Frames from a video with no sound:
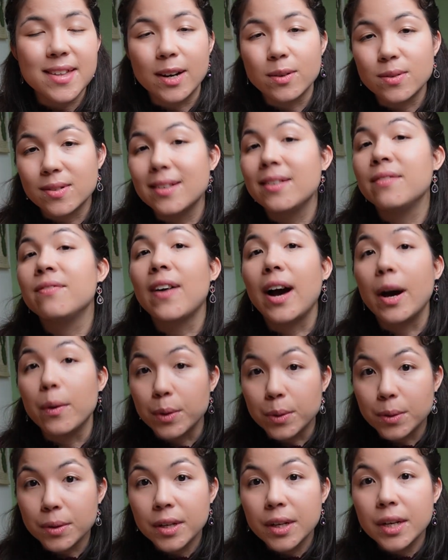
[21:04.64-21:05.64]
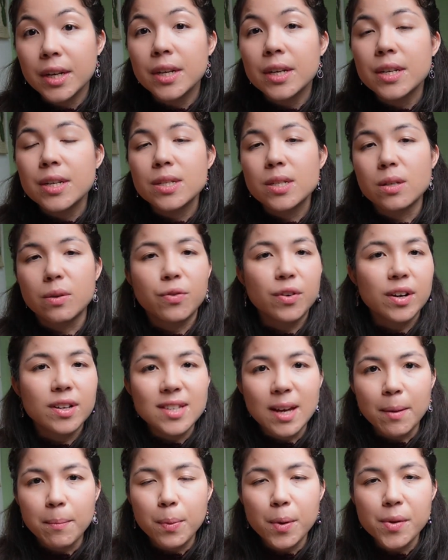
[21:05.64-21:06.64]
a vowel. So, for
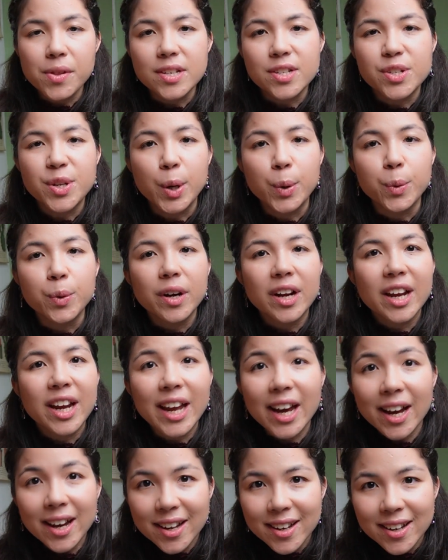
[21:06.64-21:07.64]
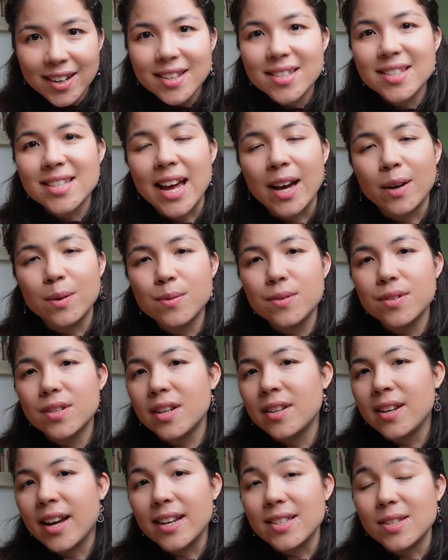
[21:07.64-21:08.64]
example, there's no sound in
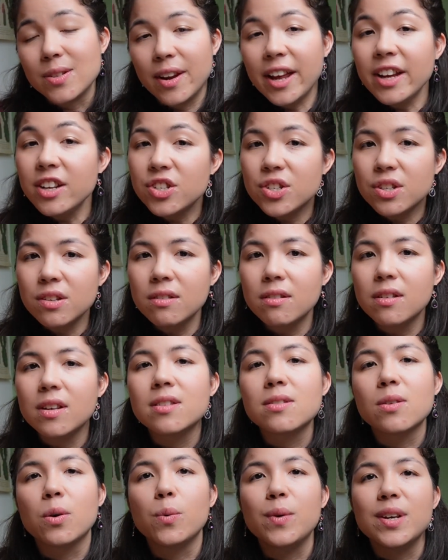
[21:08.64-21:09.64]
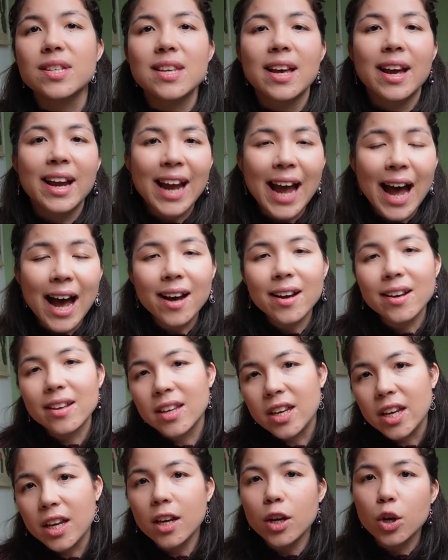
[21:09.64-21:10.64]
isolation, it's always ka,
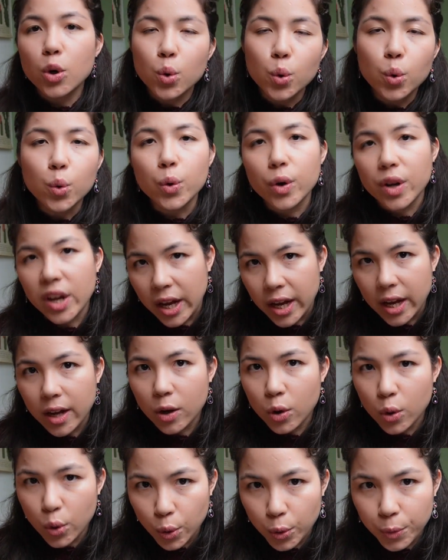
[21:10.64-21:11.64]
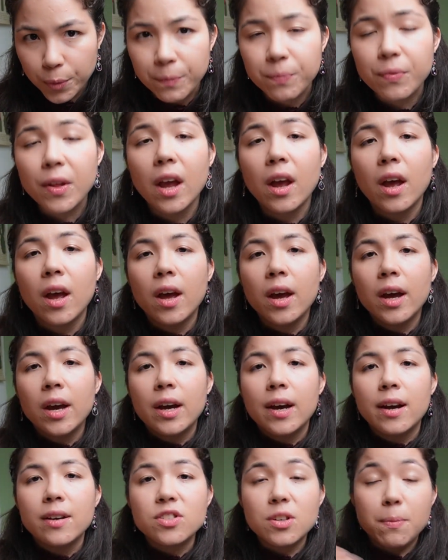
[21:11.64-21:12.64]
ki, ku, ke, ko.
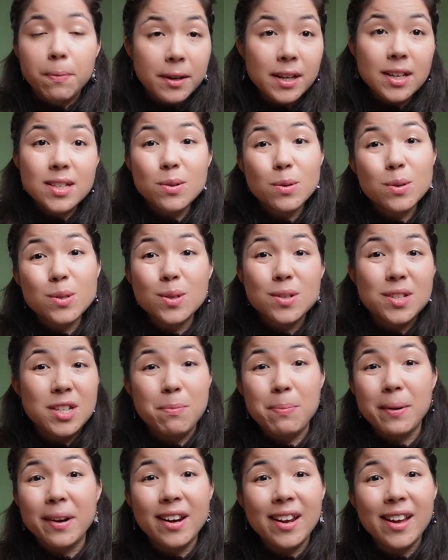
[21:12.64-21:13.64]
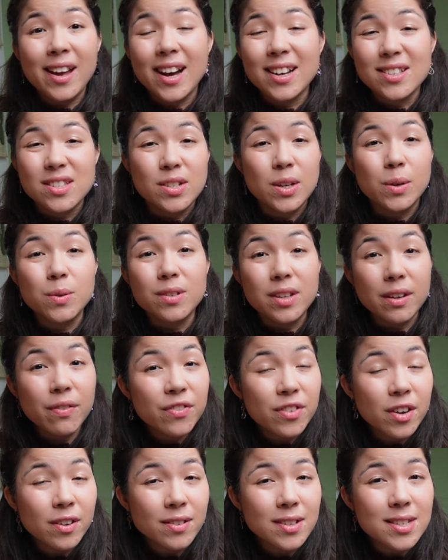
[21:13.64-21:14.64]
Japanese also typically has no
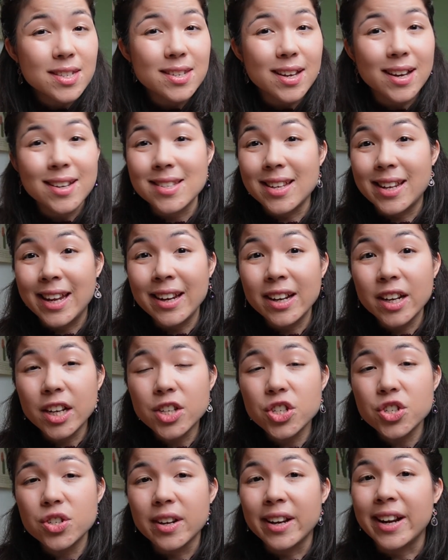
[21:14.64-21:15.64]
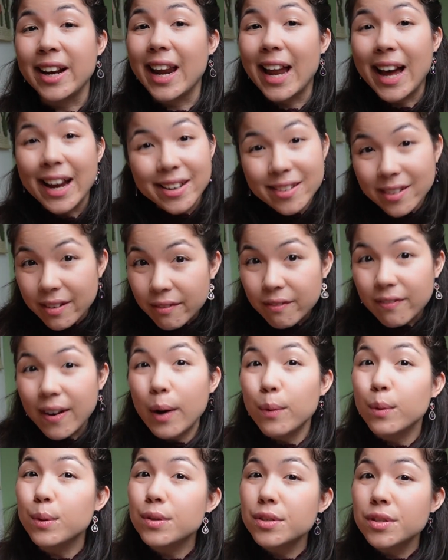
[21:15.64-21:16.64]
diphthongs, as in English, gliding
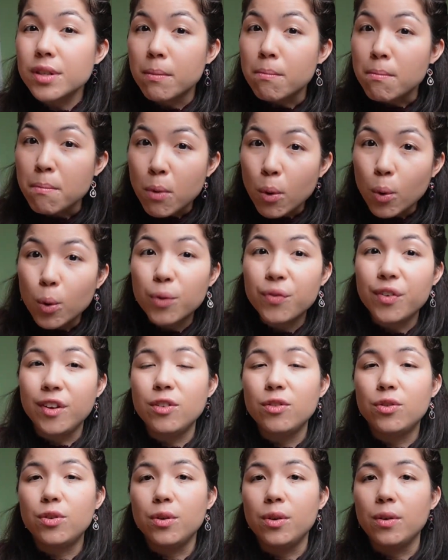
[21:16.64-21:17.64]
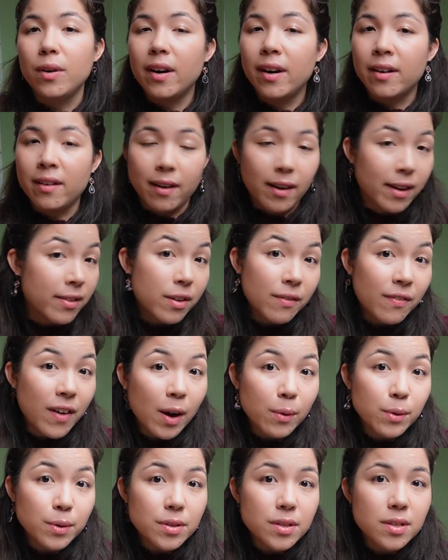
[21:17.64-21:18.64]
vowels that morph into other
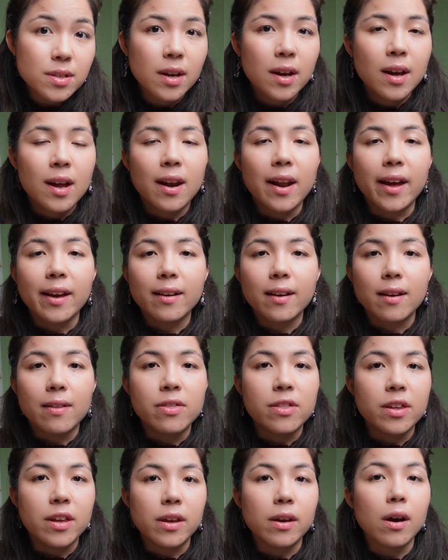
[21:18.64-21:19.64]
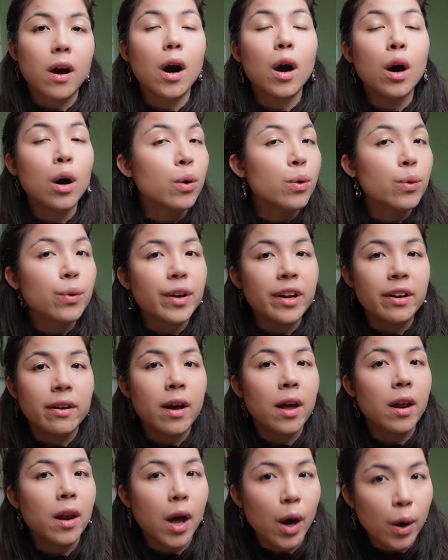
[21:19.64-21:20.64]
vowels, like the O in
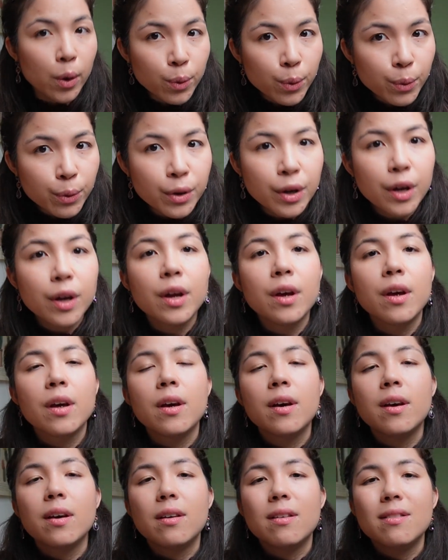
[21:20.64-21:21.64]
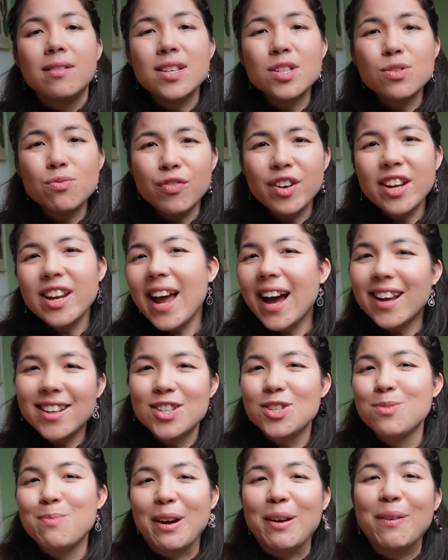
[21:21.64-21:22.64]
hello. This really added to my
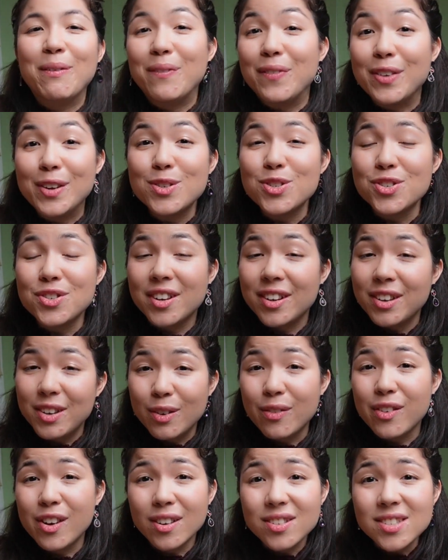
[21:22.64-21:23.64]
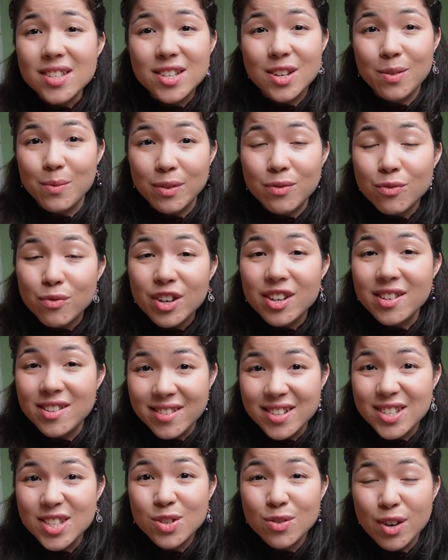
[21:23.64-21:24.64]
confusion and curiosity when reading the
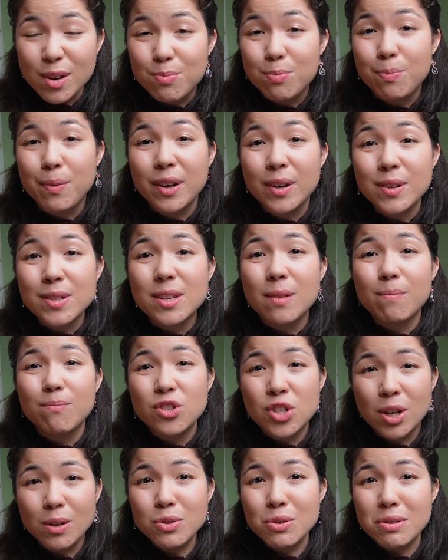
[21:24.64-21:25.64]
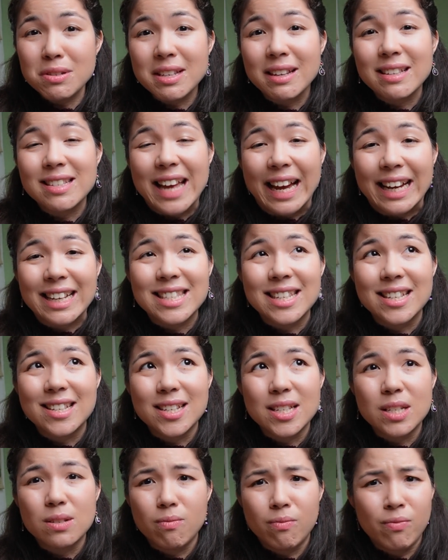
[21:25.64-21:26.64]
script because Cho-Cho-san's accent is
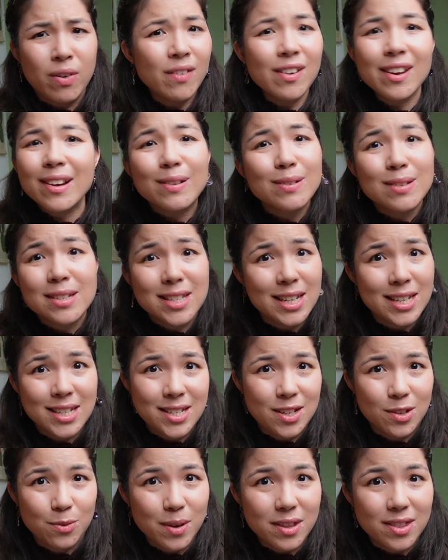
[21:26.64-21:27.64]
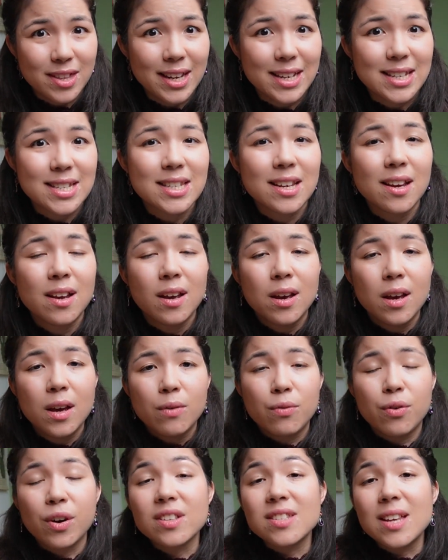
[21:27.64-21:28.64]
very inconsistent with this. For
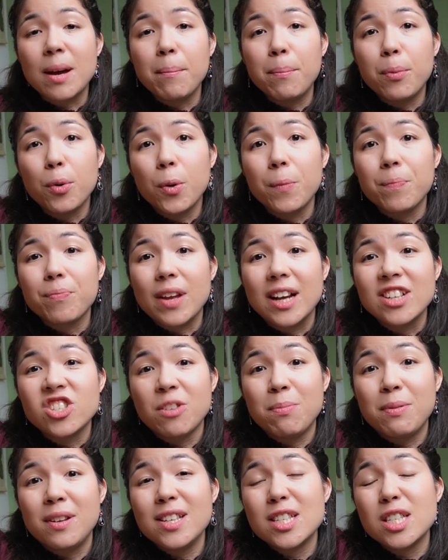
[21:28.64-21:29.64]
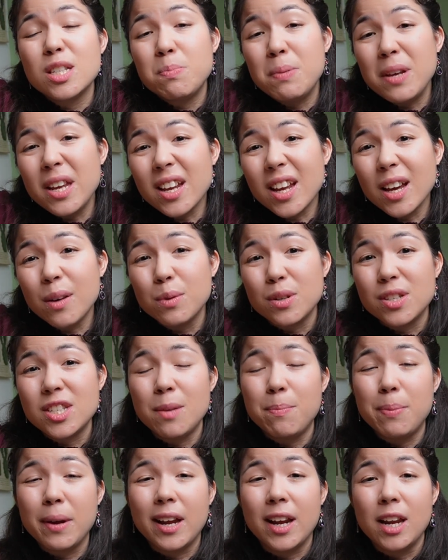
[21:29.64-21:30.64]
example, a Japanese speaker would
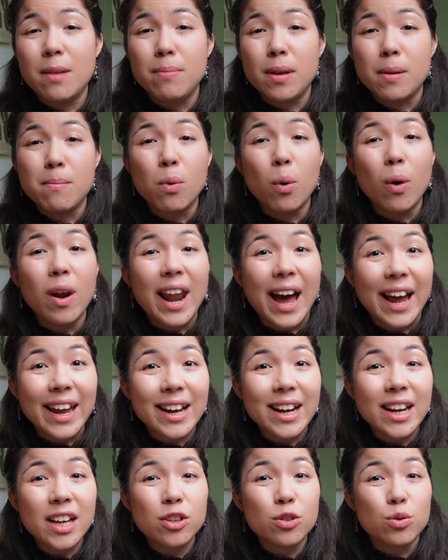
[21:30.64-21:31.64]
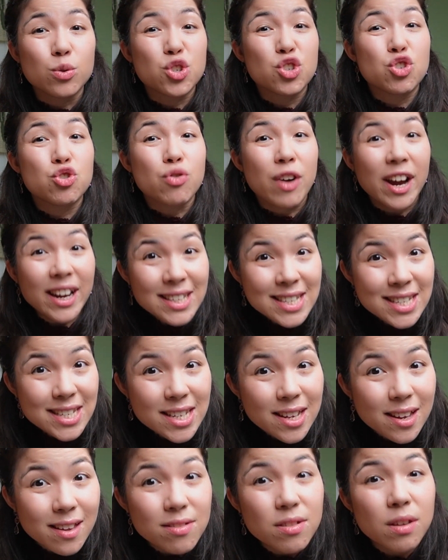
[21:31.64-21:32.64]
typically be more likely to stress
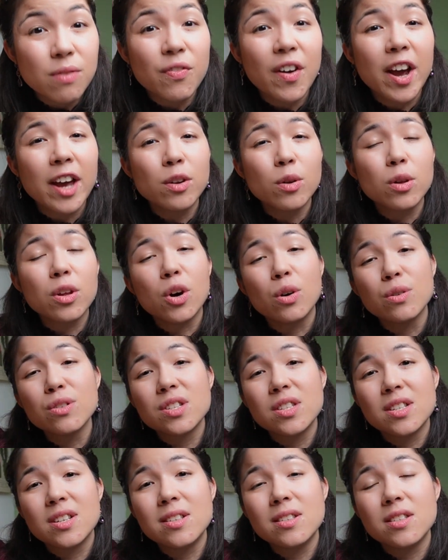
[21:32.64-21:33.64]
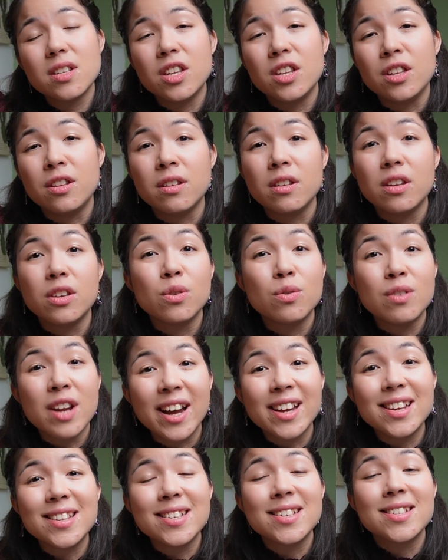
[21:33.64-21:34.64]
the final consonant in
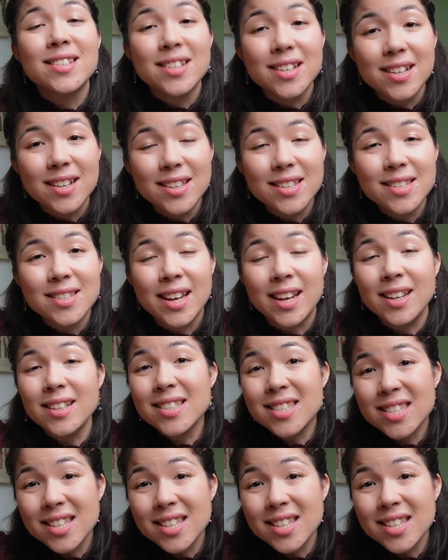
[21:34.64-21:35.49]
United States,